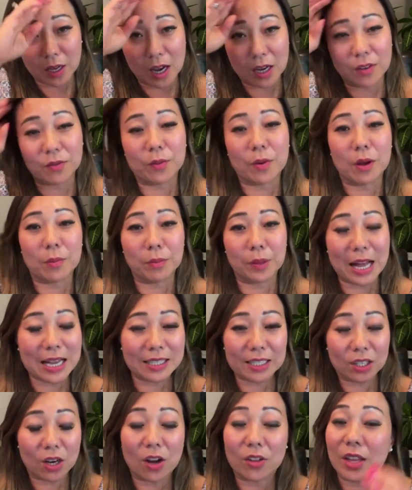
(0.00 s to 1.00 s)
kind of
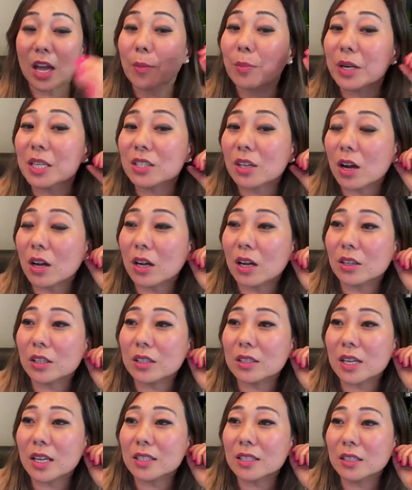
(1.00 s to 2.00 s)
blasting on that, but it's
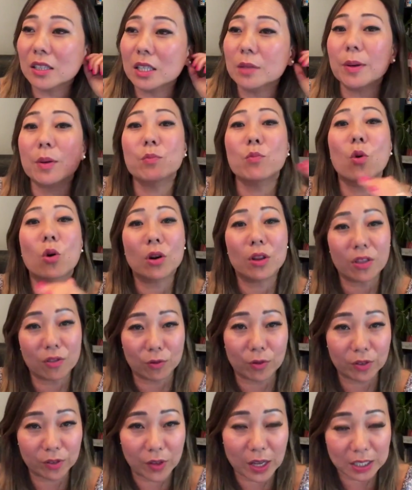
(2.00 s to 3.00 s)
a little bit more
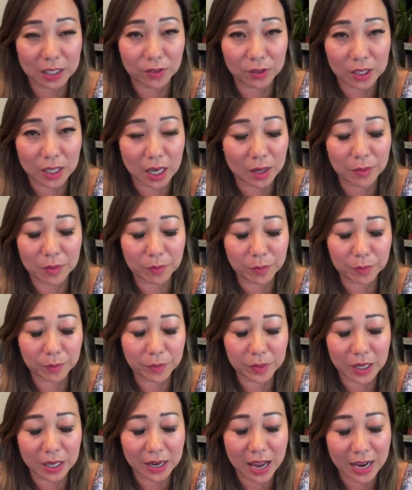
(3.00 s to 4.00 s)
than
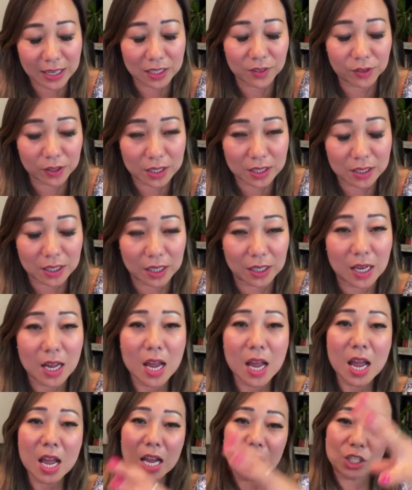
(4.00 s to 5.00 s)
than active listening.
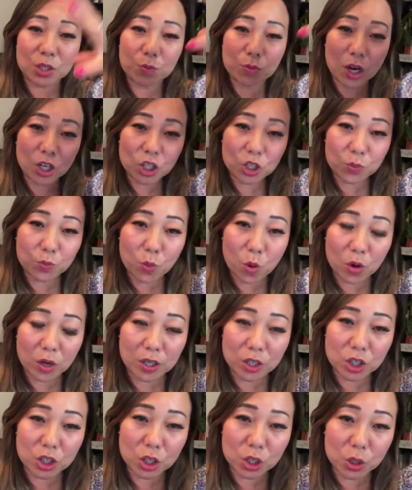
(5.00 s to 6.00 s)
It's much
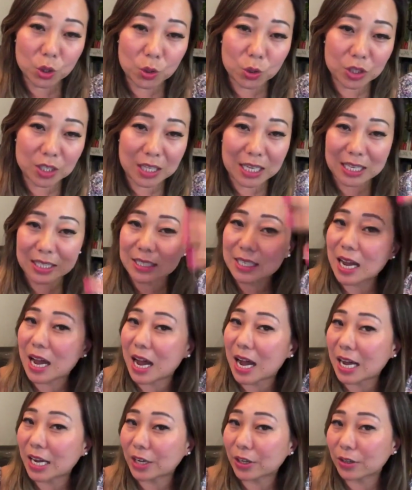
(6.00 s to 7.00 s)
more attuned to the
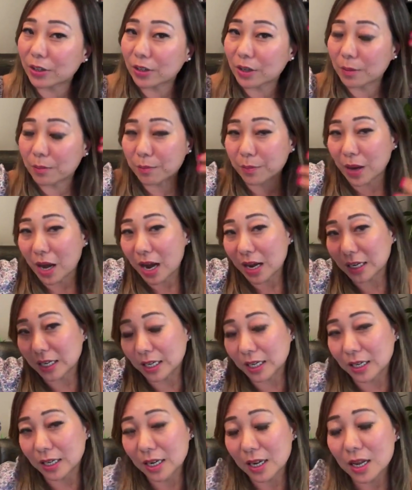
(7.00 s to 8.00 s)
entire
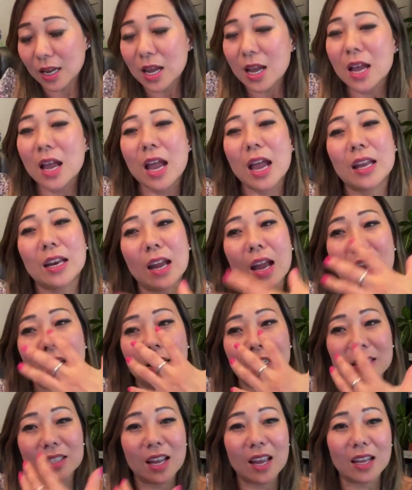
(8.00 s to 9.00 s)
body. And
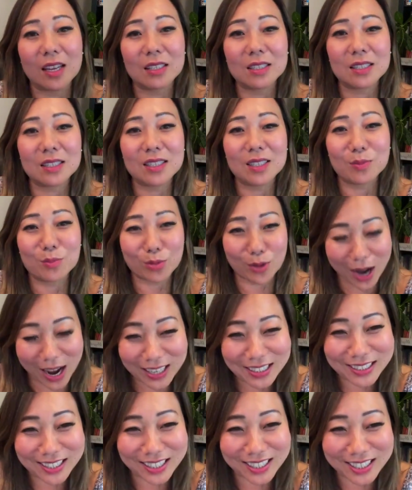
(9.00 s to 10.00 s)
it takes
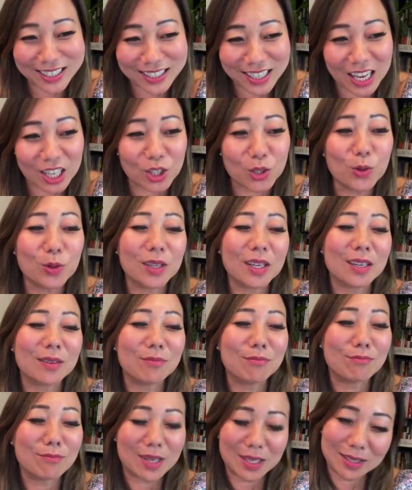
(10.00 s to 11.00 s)
practice, and you
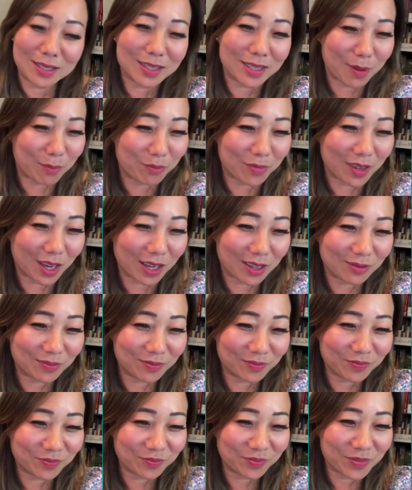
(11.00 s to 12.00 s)
can miss something.
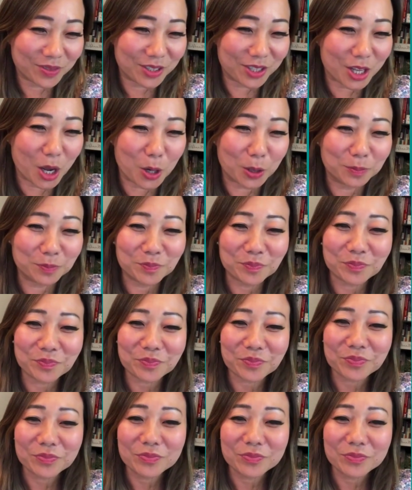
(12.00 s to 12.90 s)
So,